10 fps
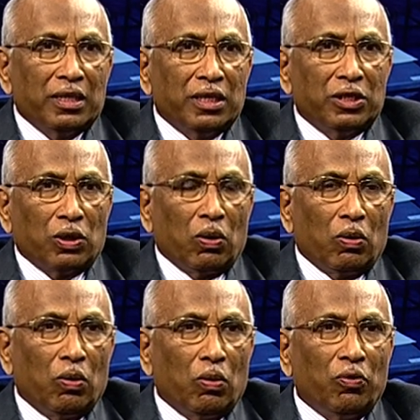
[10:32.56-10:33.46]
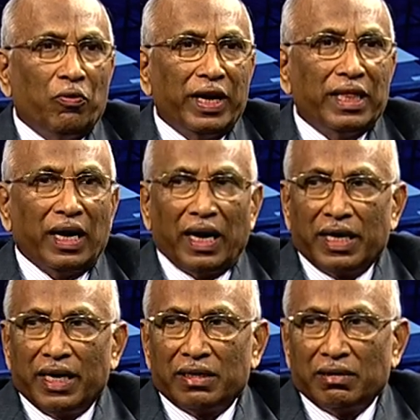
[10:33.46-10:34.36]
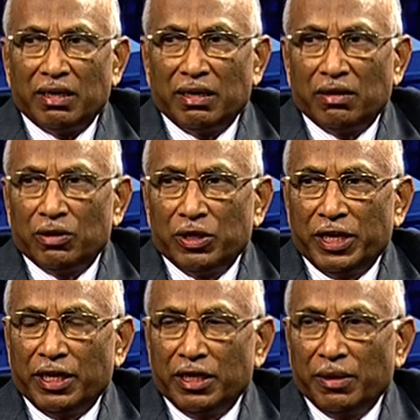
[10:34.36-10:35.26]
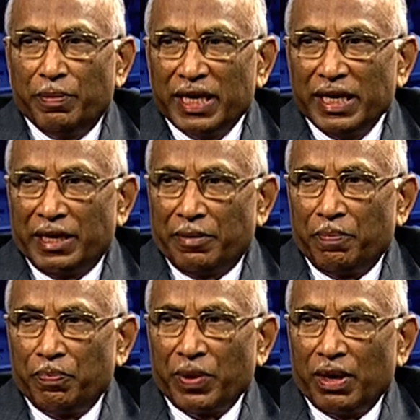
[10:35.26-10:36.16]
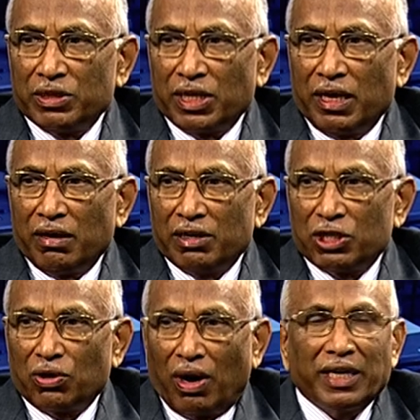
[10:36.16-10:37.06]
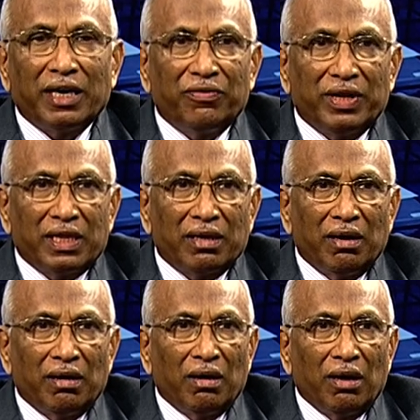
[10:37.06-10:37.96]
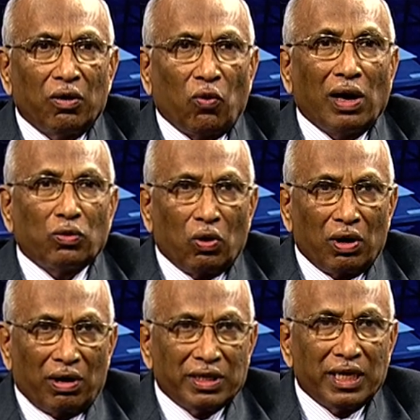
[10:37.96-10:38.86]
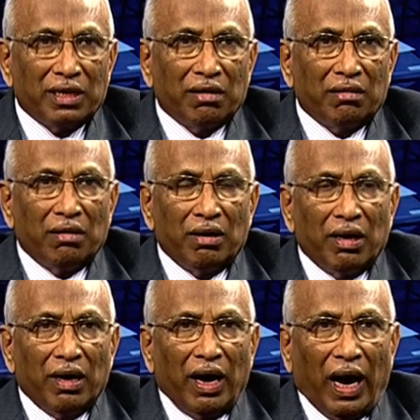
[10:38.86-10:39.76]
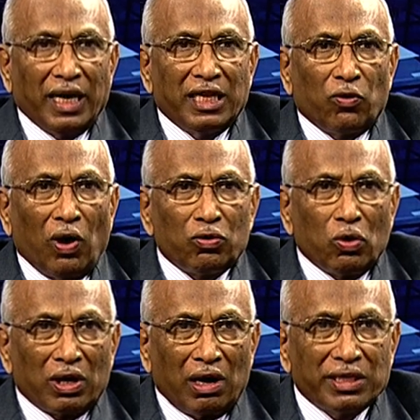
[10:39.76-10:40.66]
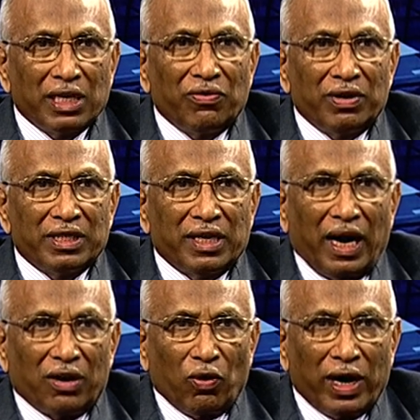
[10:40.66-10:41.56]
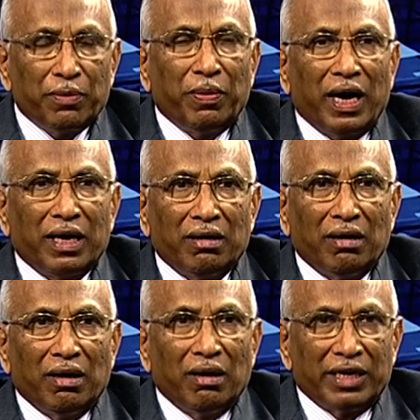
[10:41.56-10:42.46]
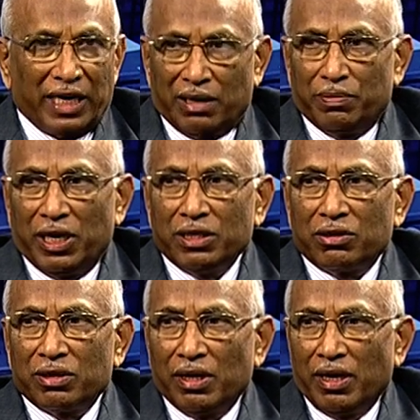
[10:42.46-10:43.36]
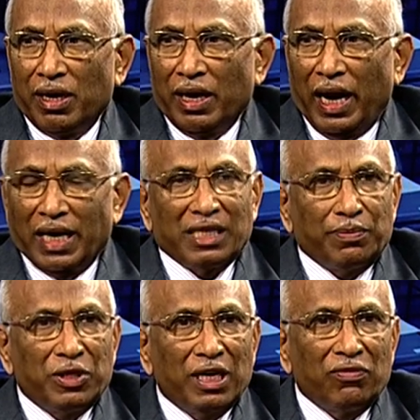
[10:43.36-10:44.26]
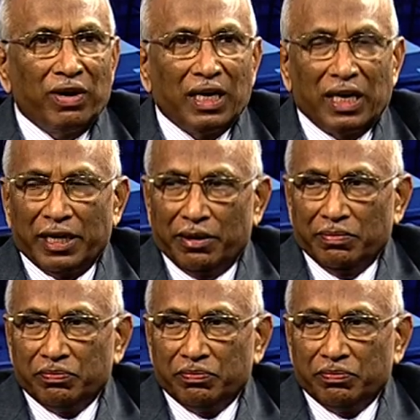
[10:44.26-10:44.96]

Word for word: so Veda IIT the, in the beginning, say it started with Qualcore logic and the Qualcore logic was acquired by Terabust and subsequently